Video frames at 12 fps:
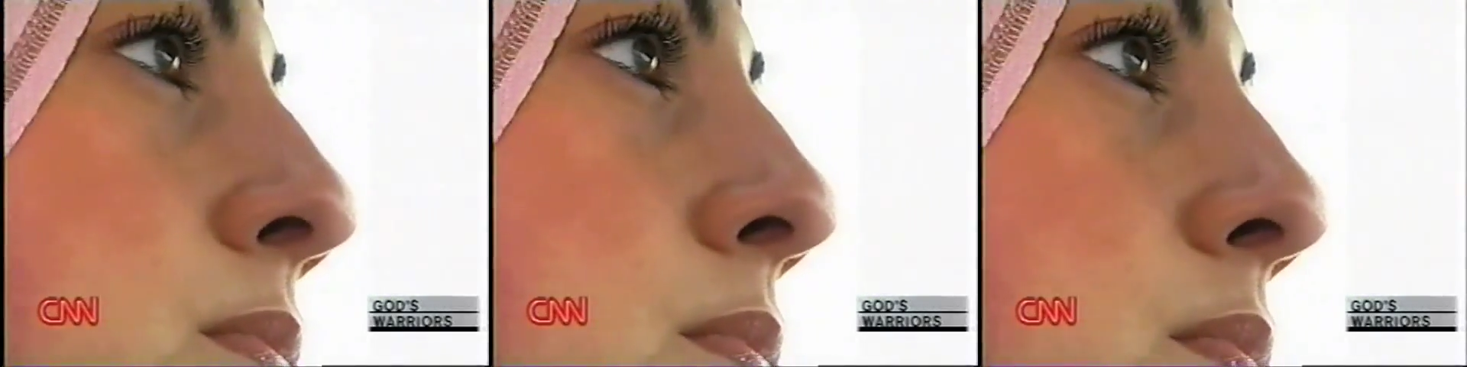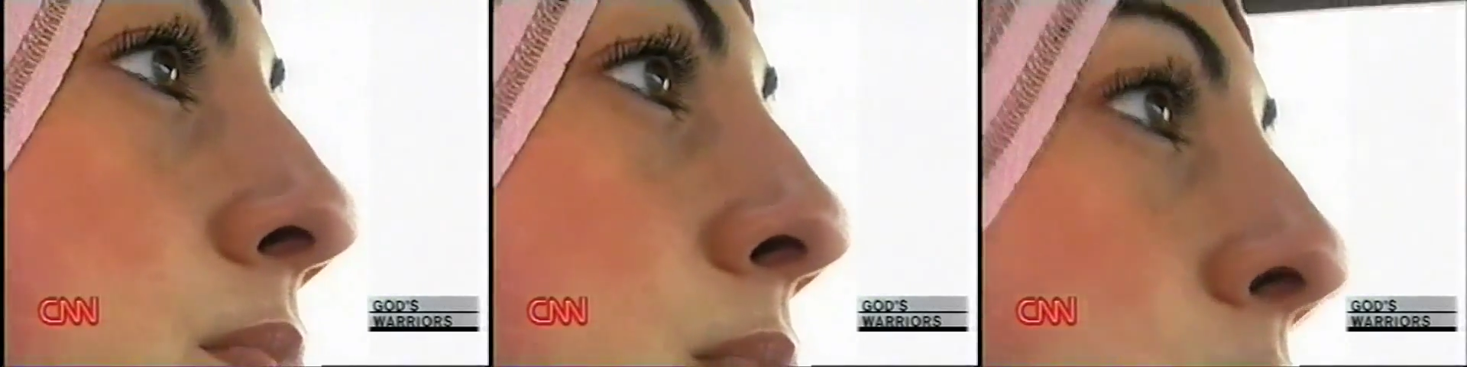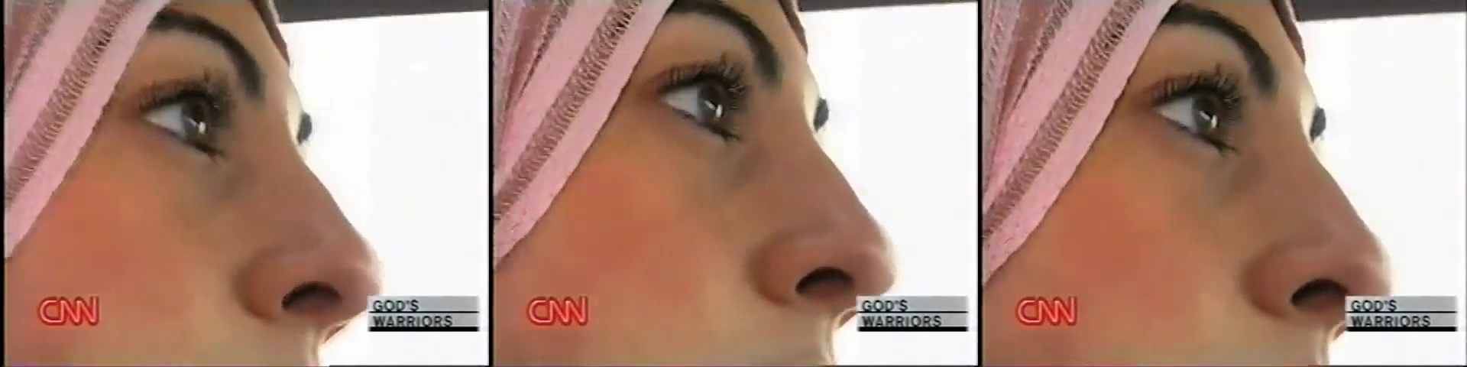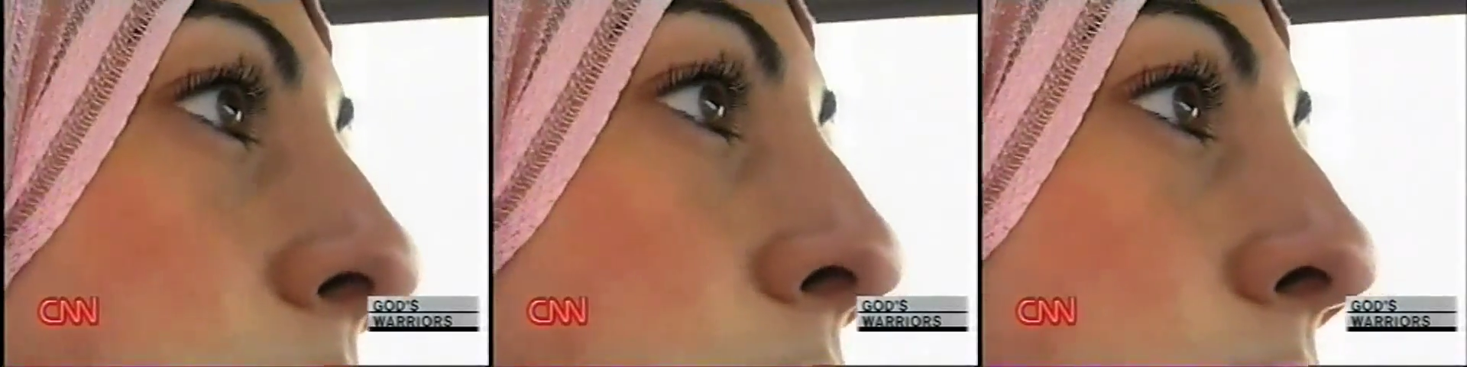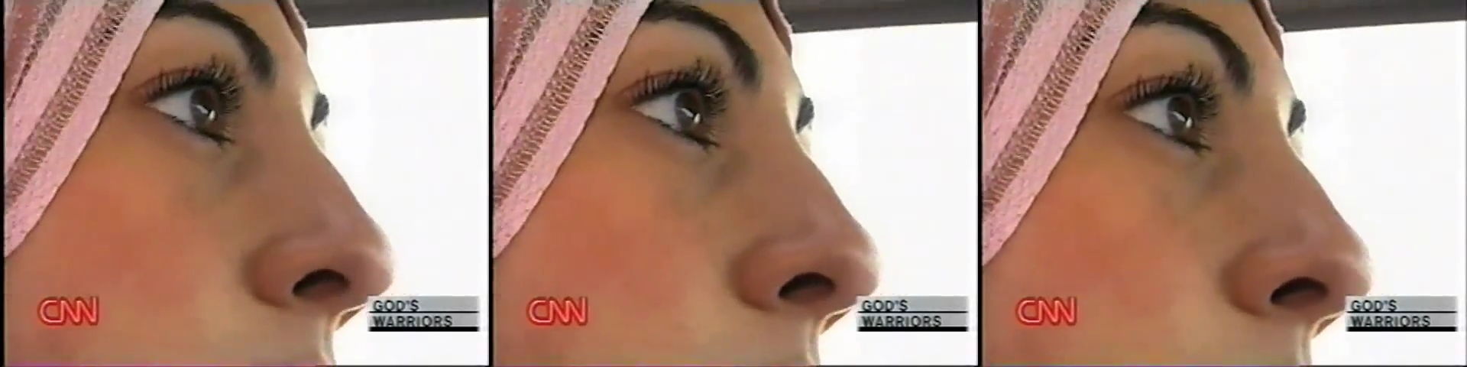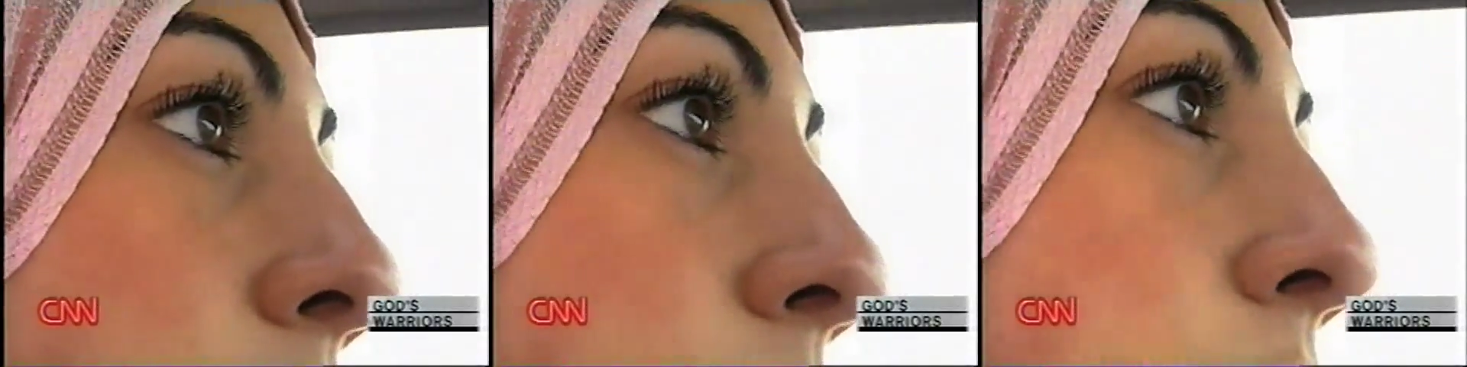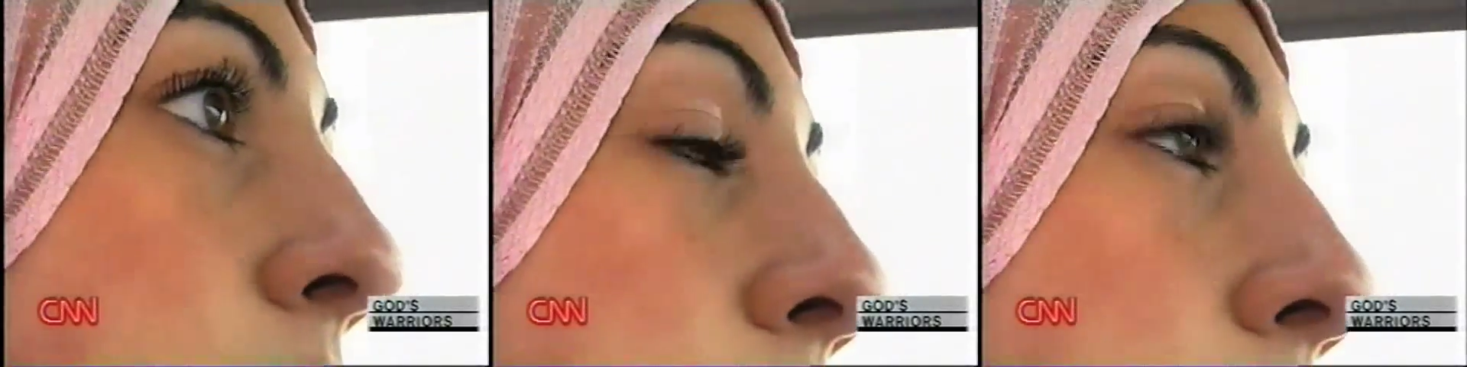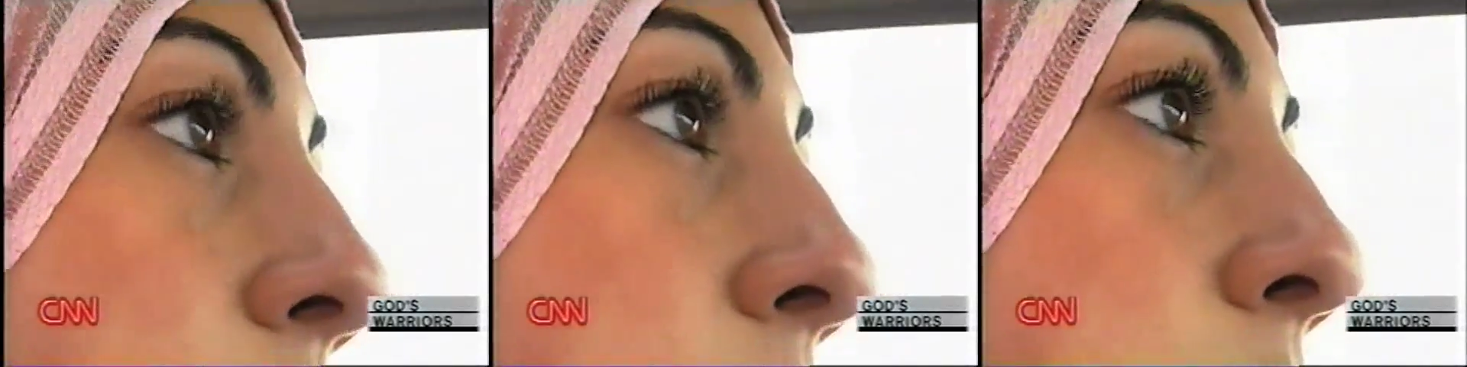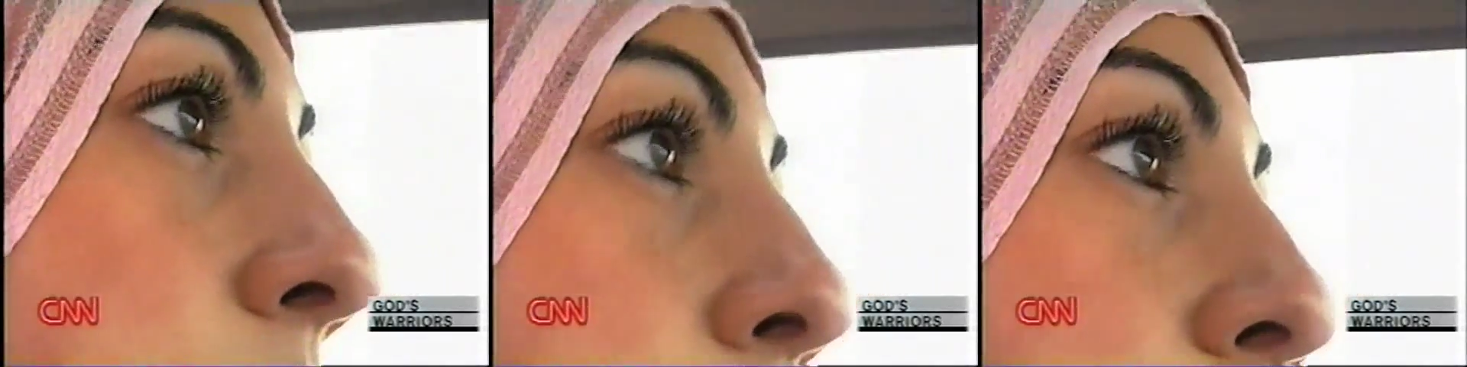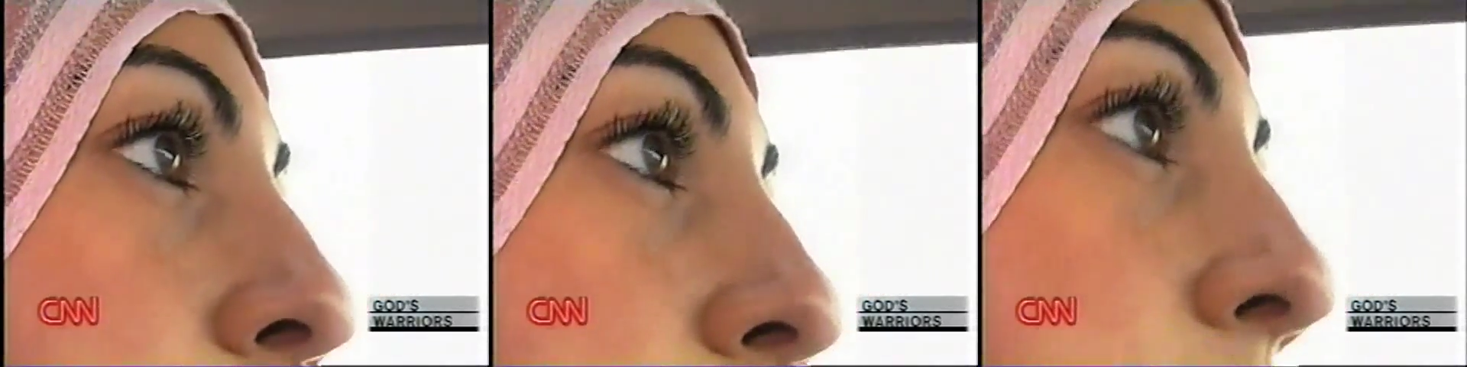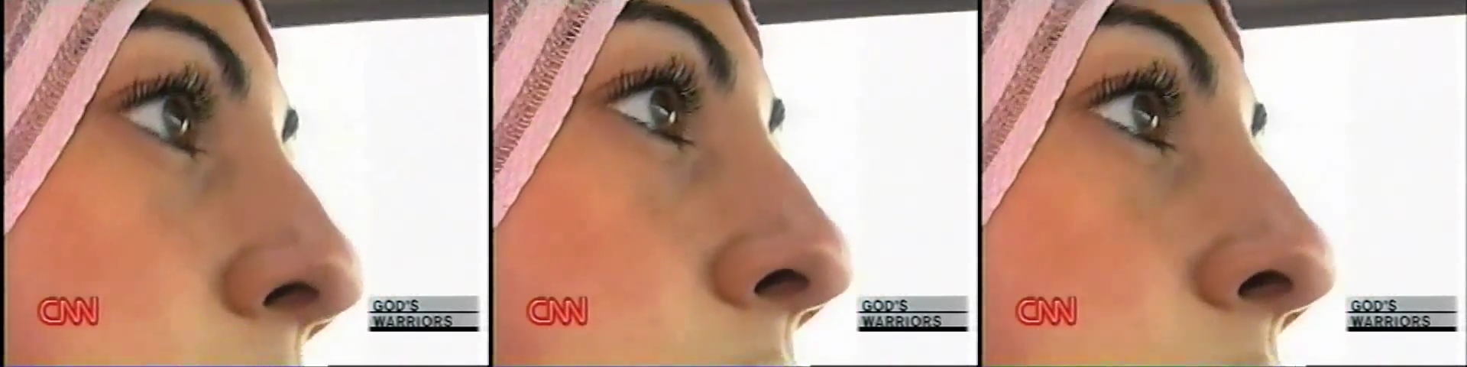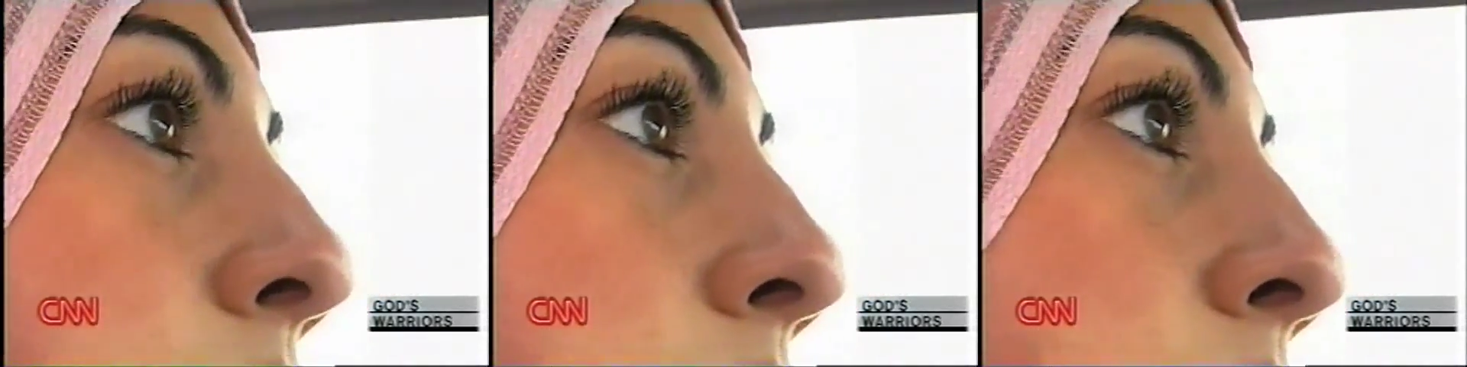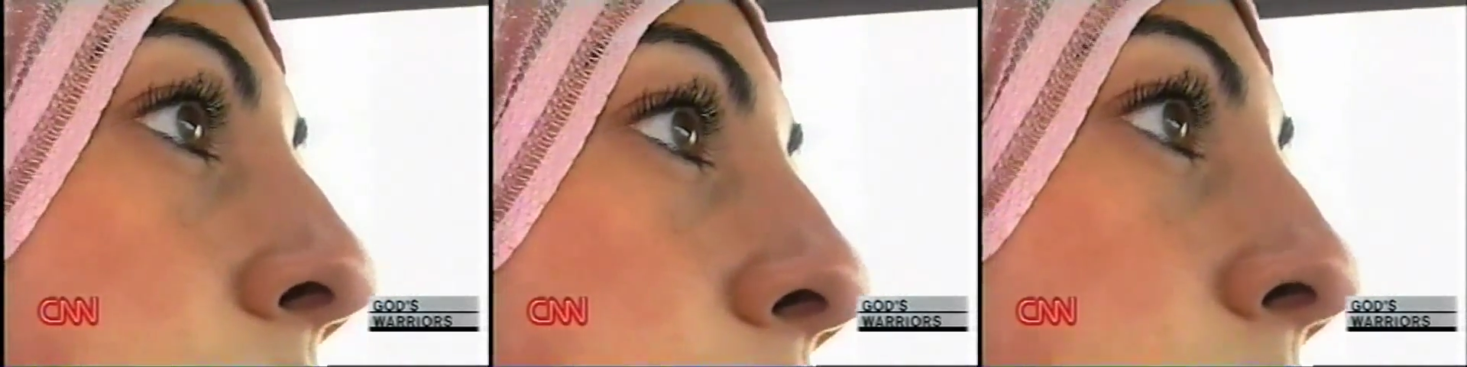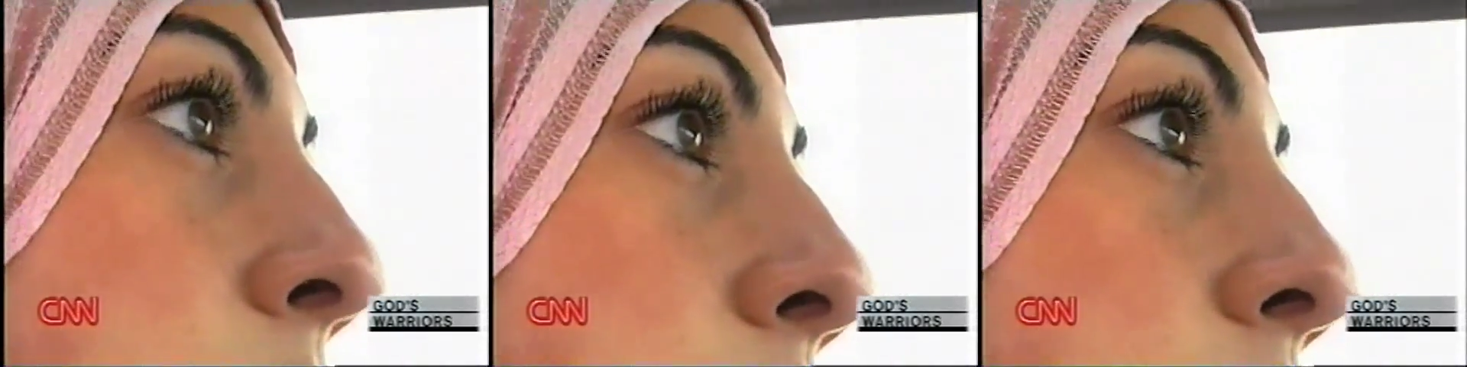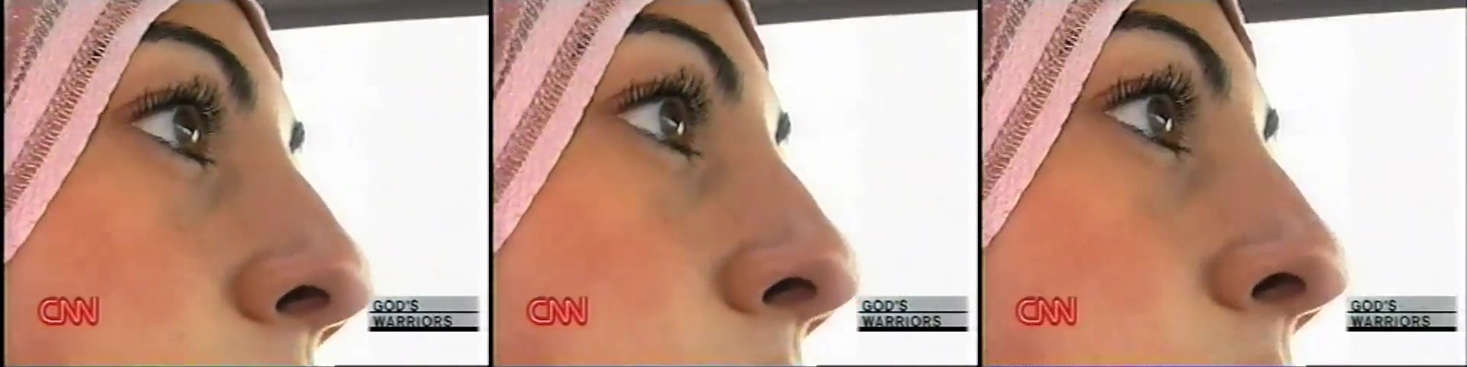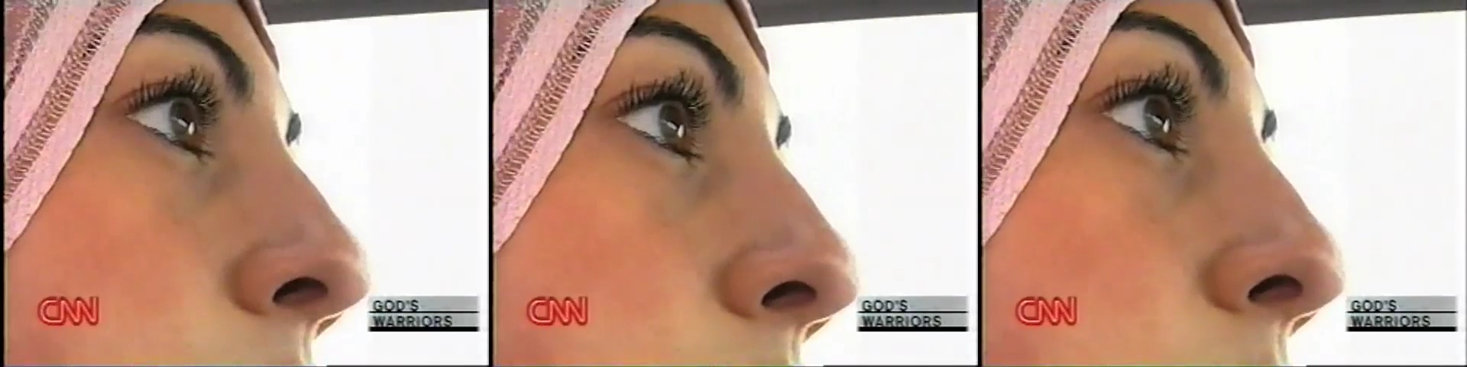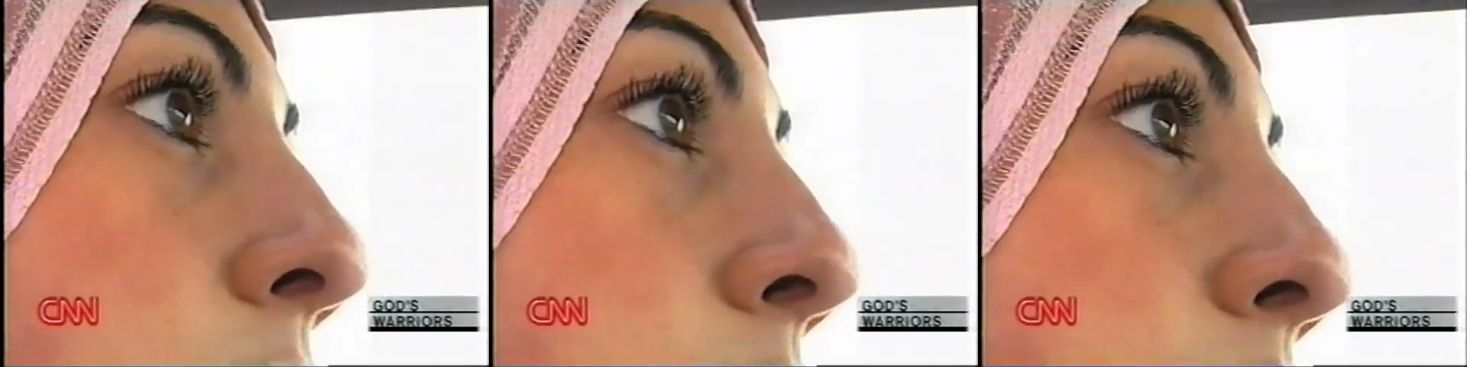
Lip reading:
Nobody's mouth can be seen.